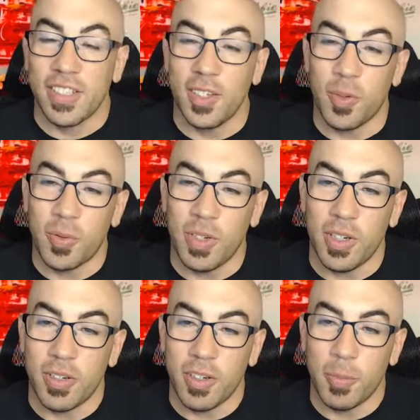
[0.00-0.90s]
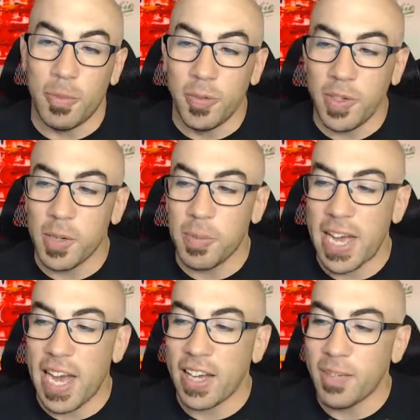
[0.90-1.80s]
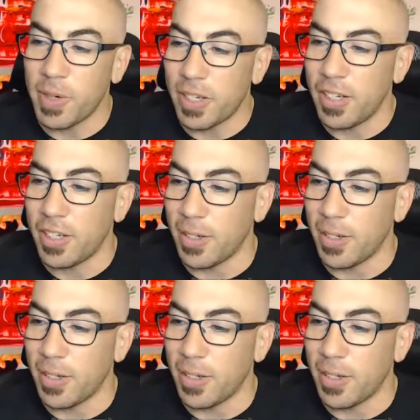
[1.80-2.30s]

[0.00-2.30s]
no bluefin to be had, but